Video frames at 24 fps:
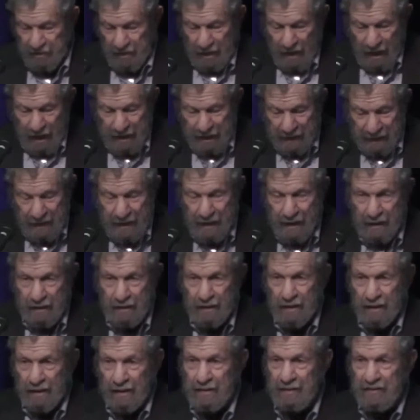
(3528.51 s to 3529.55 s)
And again,
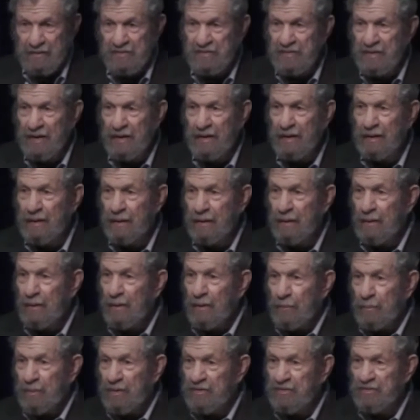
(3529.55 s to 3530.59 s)
in a city
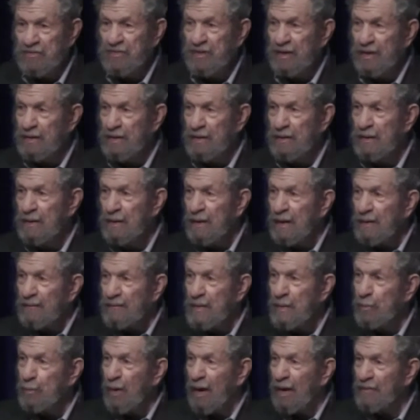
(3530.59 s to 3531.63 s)
which still,
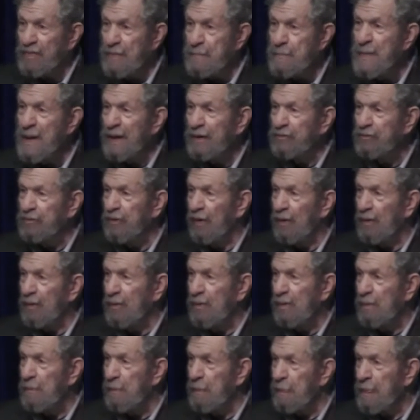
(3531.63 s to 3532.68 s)
while the metro
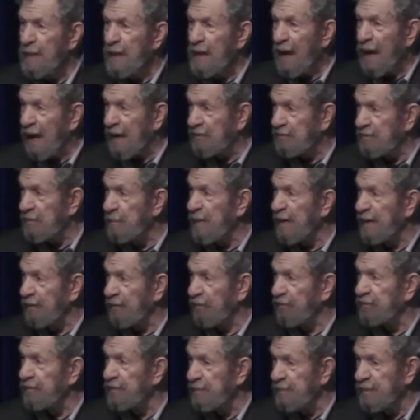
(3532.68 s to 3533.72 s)
has about
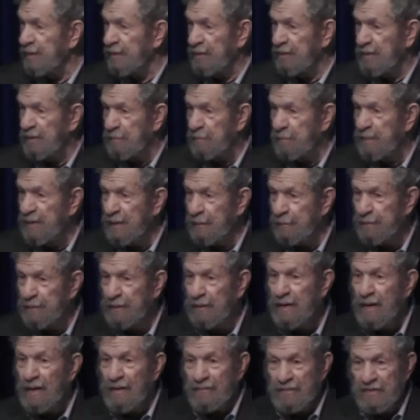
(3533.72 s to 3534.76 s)
3 million people,
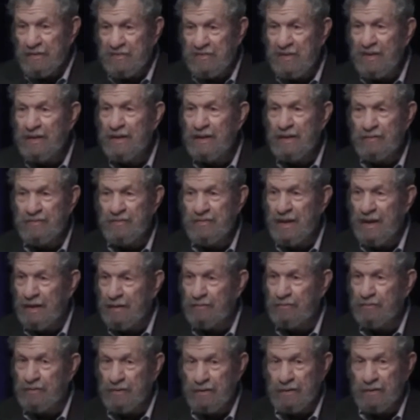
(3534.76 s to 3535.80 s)
the city of
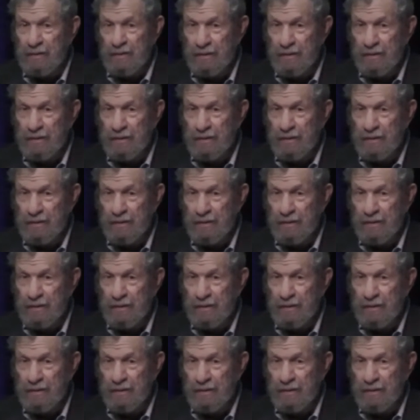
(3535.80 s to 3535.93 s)
Denver